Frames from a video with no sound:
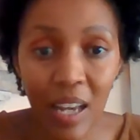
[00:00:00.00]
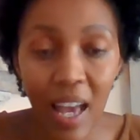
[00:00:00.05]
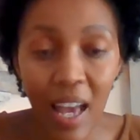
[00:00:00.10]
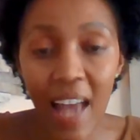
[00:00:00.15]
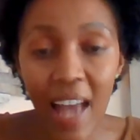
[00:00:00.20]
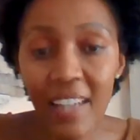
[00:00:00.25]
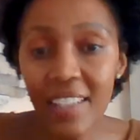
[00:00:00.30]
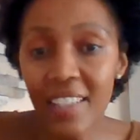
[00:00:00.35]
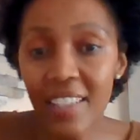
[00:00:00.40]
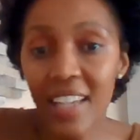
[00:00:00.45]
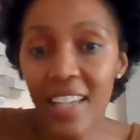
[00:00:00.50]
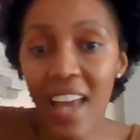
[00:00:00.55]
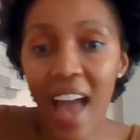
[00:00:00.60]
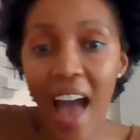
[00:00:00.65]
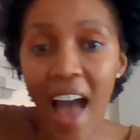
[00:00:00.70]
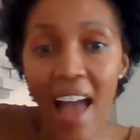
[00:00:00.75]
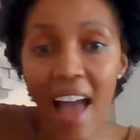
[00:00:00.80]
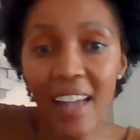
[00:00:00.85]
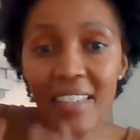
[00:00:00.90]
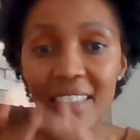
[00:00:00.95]
And she
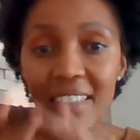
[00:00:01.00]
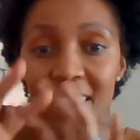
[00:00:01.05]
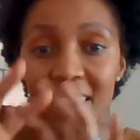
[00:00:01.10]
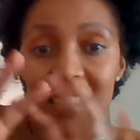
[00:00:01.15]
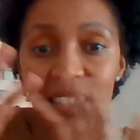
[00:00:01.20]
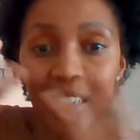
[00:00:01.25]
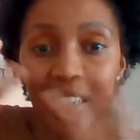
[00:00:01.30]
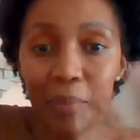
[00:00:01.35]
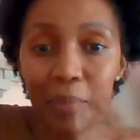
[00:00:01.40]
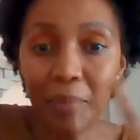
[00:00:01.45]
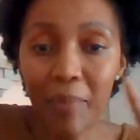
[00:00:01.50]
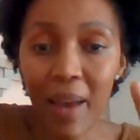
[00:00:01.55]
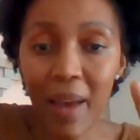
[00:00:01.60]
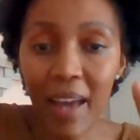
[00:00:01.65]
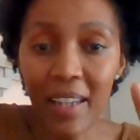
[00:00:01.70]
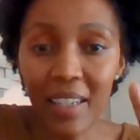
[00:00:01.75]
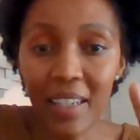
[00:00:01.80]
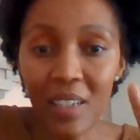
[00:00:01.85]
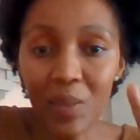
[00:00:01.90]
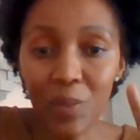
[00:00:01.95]
has in her
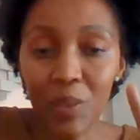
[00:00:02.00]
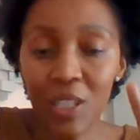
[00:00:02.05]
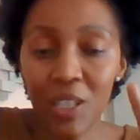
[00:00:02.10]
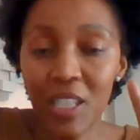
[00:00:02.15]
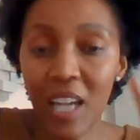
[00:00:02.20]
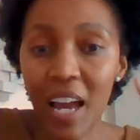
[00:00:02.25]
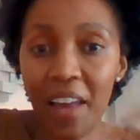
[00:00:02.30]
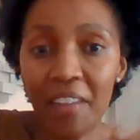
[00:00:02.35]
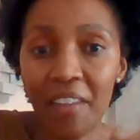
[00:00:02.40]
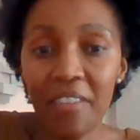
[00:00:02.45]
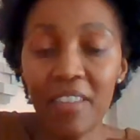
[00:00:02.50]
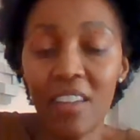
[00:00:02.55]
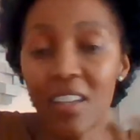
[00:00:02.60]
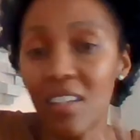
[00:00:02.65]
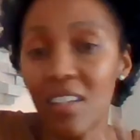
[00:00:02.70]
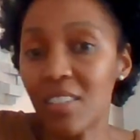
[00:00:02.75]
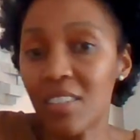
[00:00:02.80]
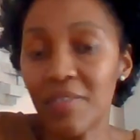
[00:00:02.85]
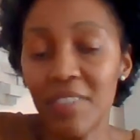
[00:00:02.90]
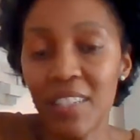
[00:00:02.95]
banner, which I think
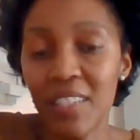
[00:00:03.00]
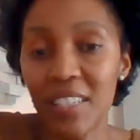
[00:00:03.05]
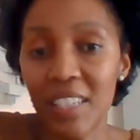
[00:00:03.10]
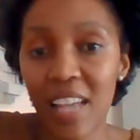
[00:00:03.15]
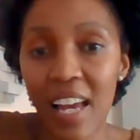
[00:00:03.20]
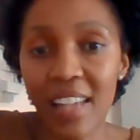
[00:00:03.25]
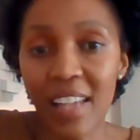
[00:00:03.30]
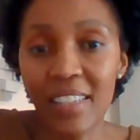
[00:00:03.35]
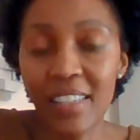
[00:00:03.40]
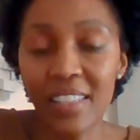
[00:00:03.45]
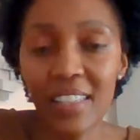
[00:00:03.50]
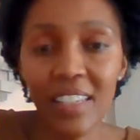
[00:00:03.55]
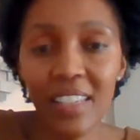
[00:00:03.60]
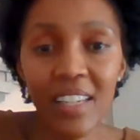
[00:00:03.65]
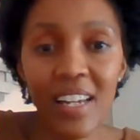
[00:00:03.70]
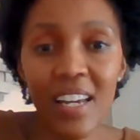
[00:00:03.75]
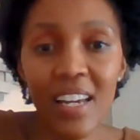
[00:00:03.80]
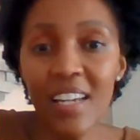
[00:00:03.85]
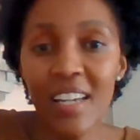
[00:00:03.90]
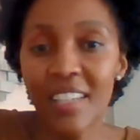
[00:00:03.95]
is fantastic,
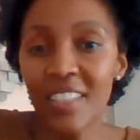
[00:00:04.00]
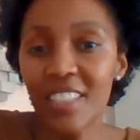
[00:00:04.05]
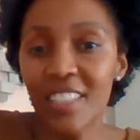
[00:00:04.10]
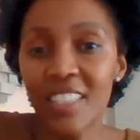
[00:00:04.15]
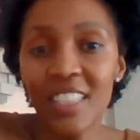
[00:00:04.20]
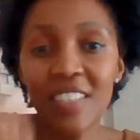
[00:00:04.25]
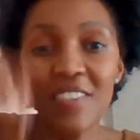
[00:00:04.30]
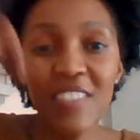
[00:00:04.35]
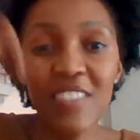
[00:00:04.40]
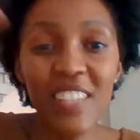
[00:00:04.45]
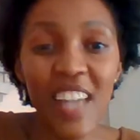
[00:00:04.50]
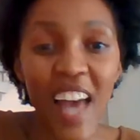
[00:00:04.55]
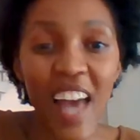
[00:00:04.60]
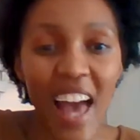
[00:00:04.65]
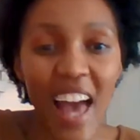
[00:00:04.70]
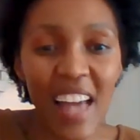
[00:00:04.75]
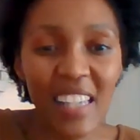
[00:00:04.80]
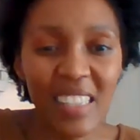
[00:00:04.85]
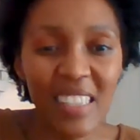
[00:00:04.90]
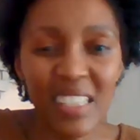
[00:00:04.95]
she even
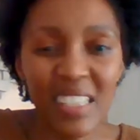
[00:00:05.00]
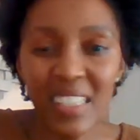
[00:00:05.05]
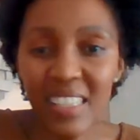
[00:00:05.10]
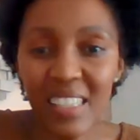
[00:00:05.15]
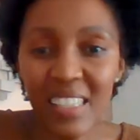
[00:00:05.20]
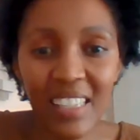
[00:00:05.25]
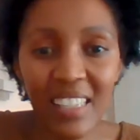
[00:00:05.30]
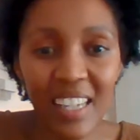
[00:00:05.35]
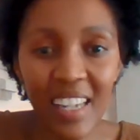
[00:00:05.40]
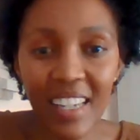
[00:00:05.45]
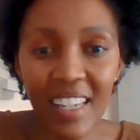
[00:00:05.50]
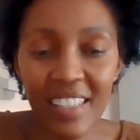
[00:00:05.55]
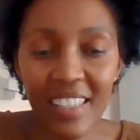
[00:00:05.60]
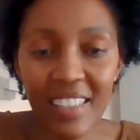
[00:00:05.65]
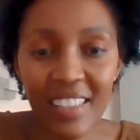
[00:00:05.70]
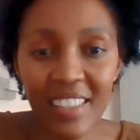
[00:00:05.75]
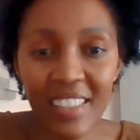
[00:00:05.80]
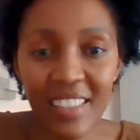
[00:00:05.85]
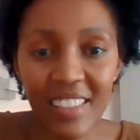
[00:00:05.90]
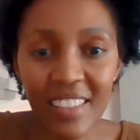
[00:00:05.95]
has her
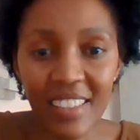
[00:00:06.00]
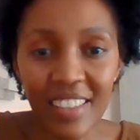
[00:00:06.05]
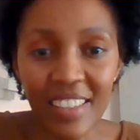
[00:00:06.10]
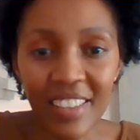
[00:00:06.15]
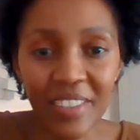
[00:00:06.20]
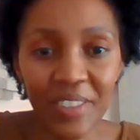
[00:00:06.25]
signature,